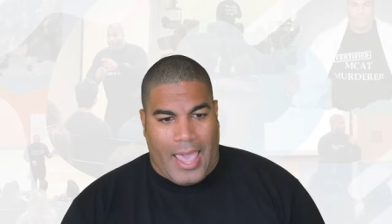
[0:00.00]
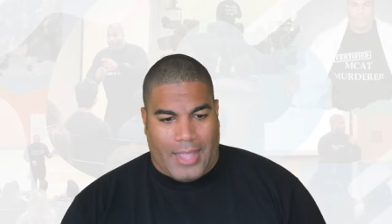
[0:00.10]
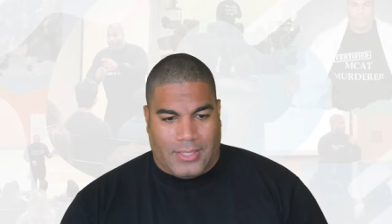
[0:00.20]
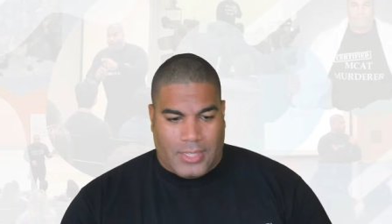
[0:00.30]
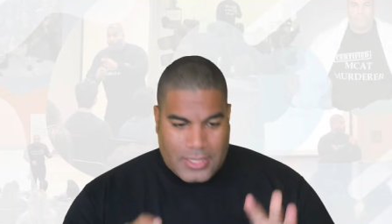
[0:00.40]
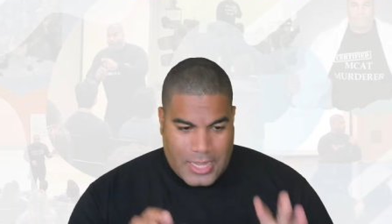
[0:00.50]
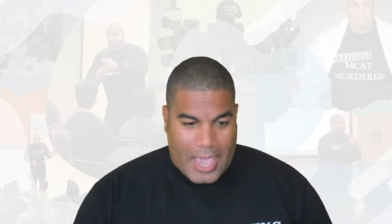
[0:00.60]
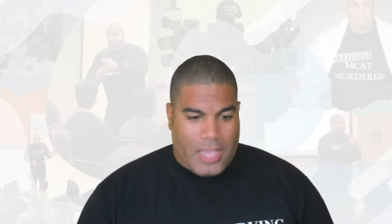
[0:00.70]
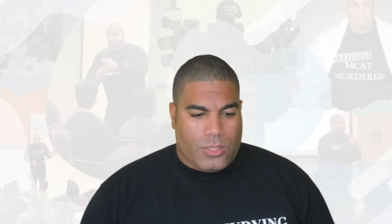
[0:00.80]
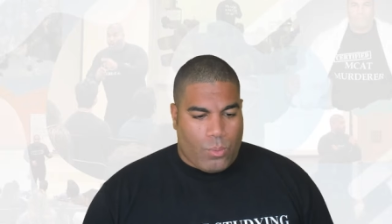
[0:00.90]
And
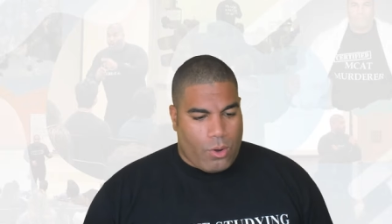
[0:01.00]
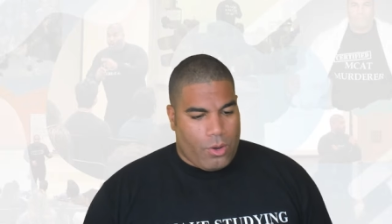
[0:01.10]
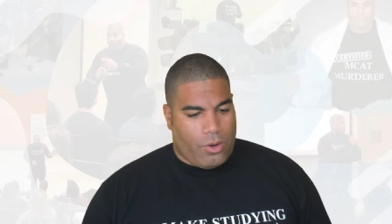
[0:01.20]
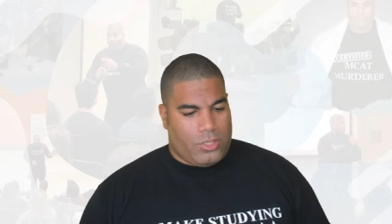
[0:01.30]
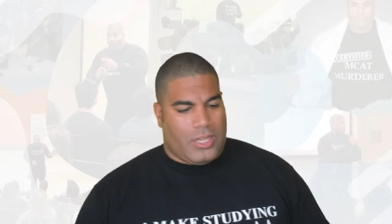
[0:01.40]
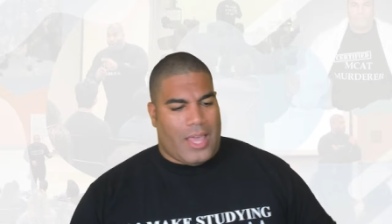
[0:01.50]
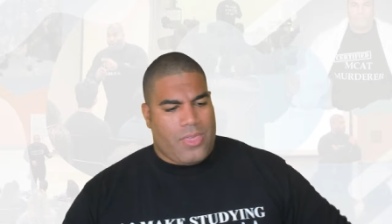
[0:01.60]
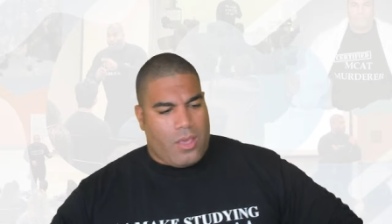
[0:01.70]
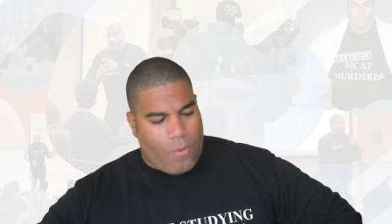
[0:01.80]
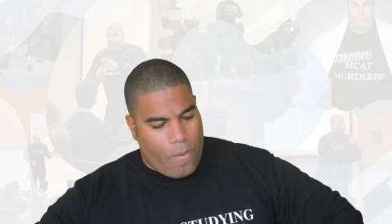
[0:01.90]
today's words, and I
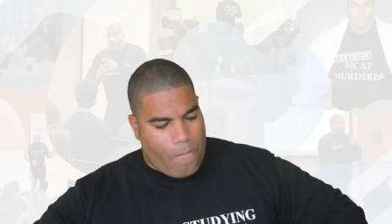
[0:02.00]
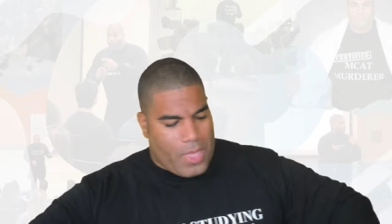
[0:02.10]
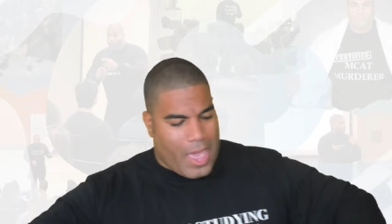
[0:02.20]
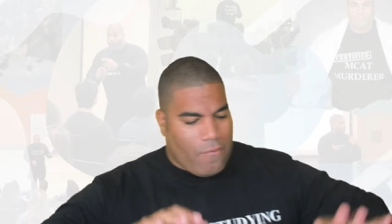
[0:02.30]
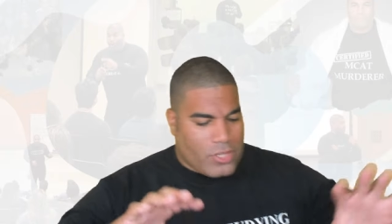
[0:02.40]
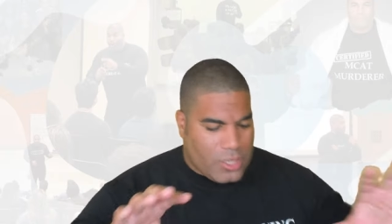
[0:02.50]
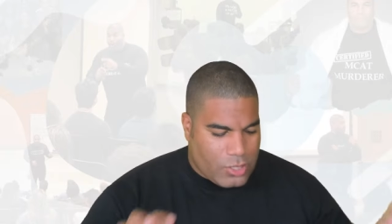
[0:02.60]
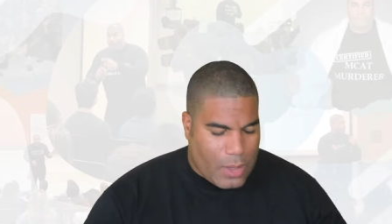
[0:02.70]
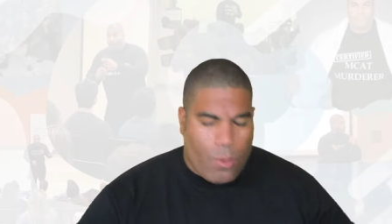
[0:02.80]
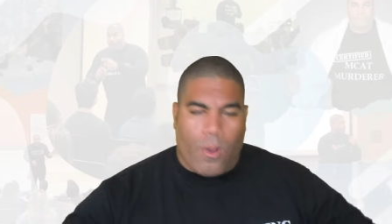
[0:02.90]
think every single
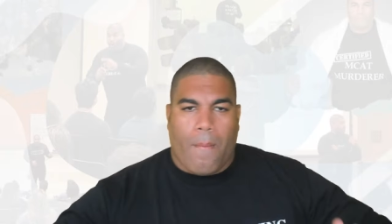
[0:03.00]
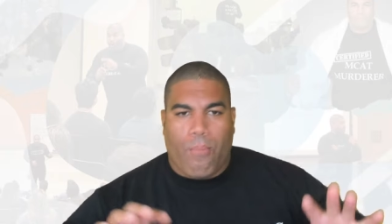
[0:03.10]
day what I'm